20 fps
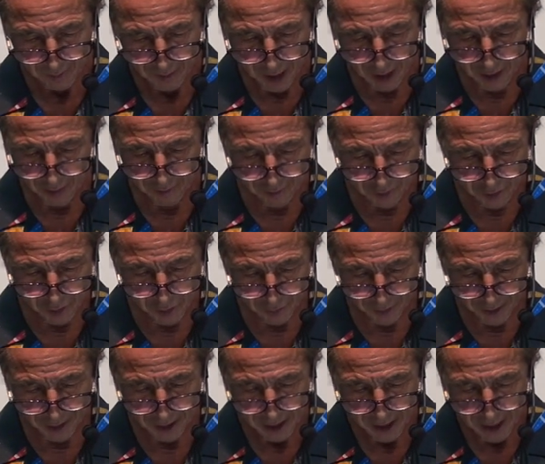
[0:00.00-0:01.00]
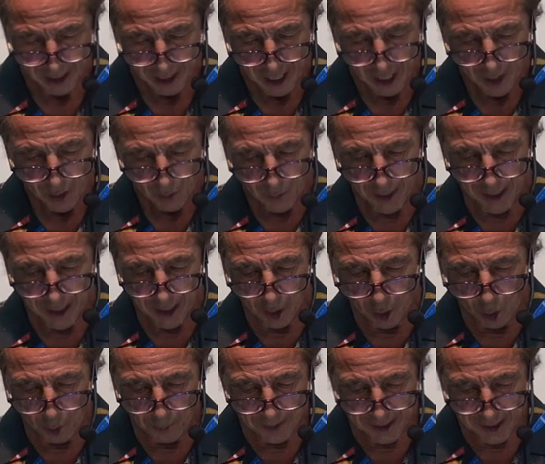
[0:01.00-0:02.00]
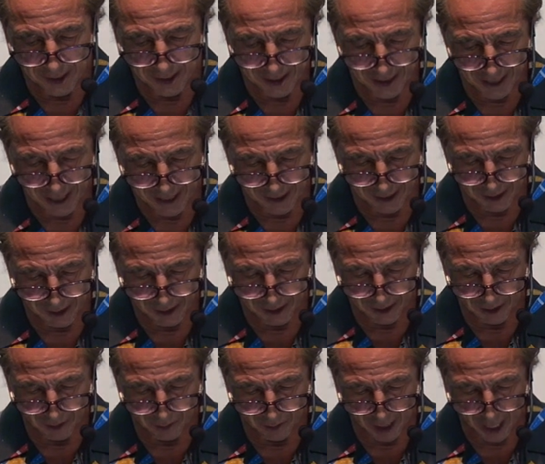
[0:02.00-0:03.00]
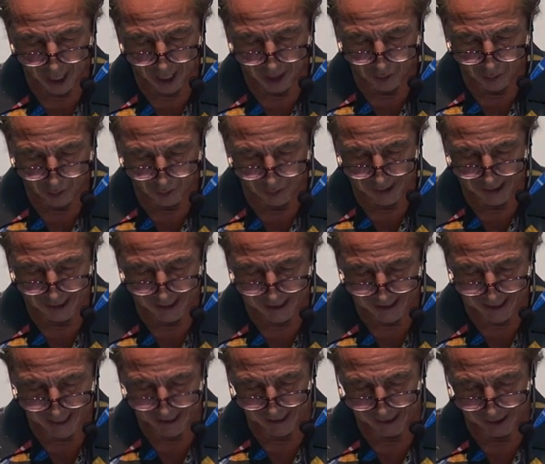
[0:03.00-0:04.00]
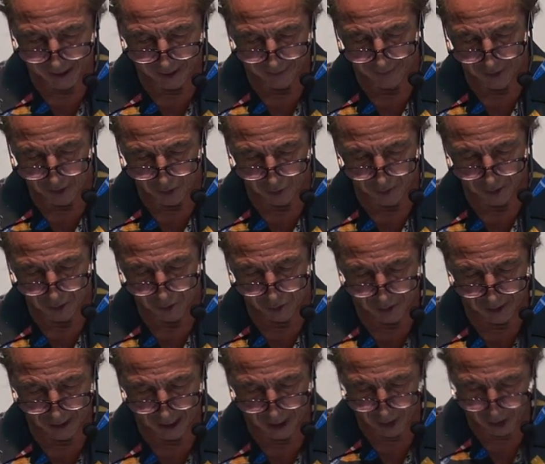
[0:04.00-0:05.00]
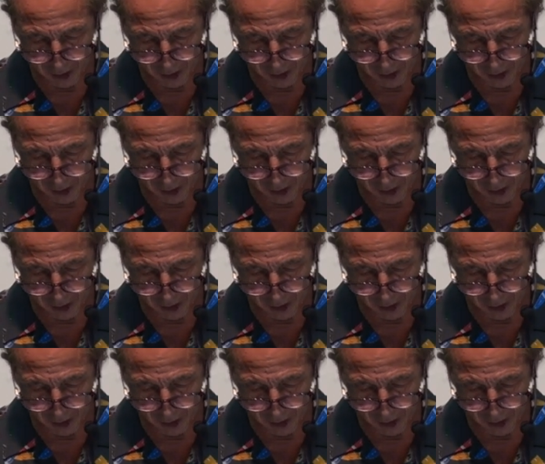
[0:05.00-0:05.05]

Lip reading: 3. When he opened the second seal, I heard the second living creature saying,